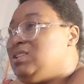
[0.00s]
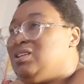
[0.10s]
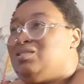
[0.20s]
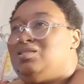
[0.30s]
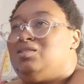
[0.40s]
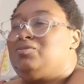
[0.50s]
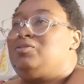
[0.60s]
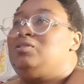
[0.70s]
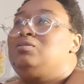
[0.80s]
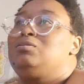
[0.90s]
a lot of
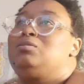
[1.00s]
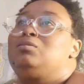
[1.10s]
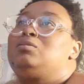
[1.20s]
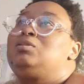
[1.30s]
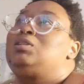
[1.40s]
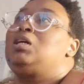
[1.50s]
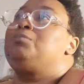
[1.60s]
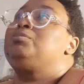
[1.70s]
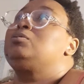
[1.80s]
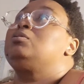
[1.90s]
different
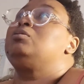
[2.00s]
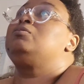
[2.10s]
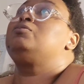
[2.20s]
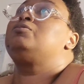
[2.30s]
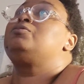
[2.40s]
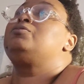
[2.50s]
types of